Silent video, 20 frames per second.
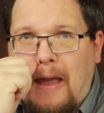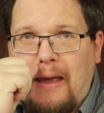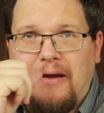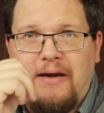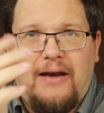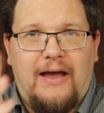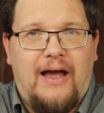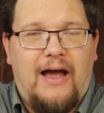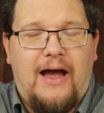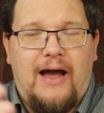
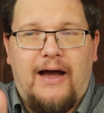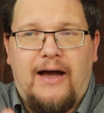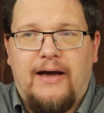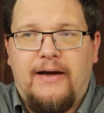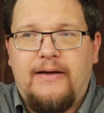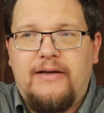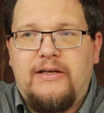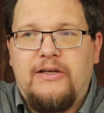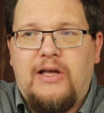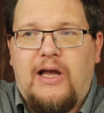and
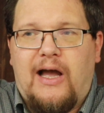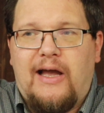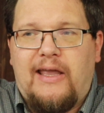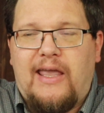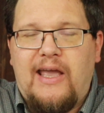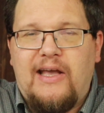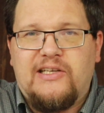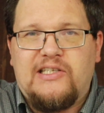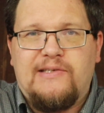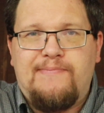I
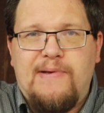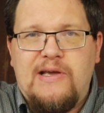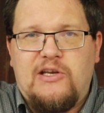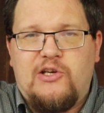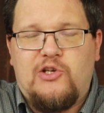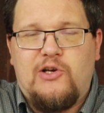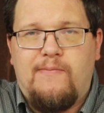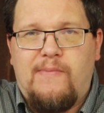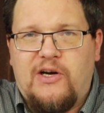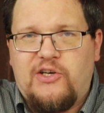can't
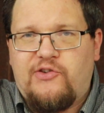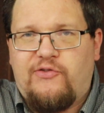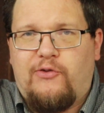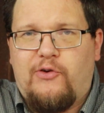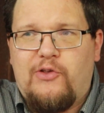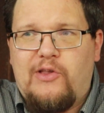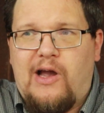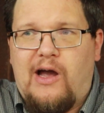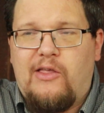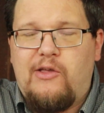speak so much
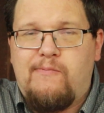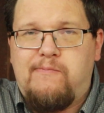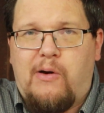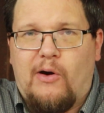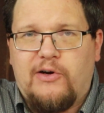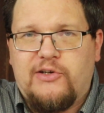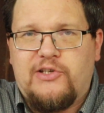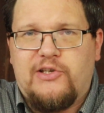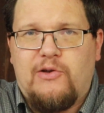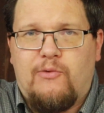for the other
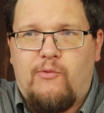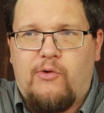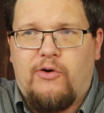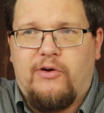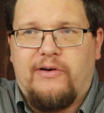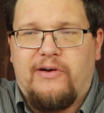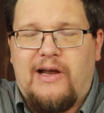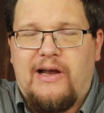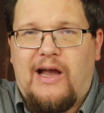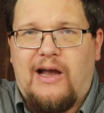parts of the
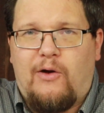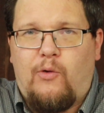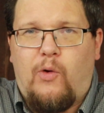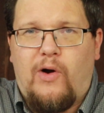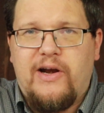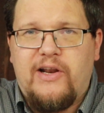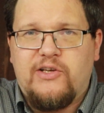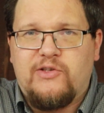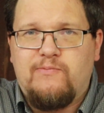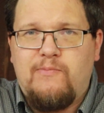world
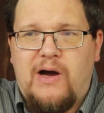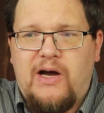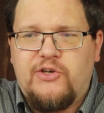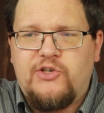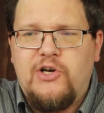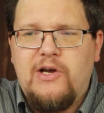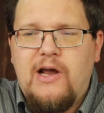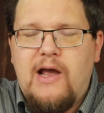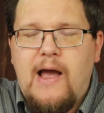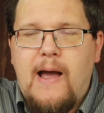quite as
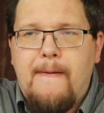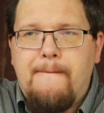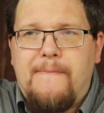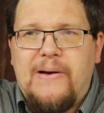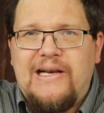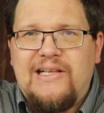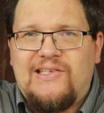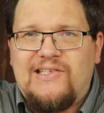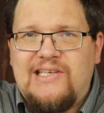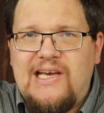much,
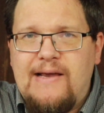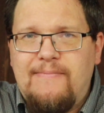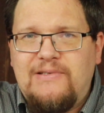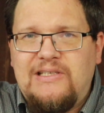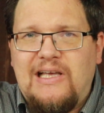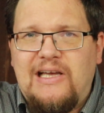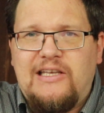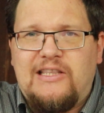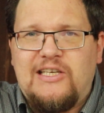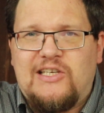but it
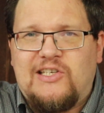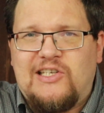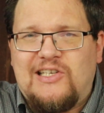seems like the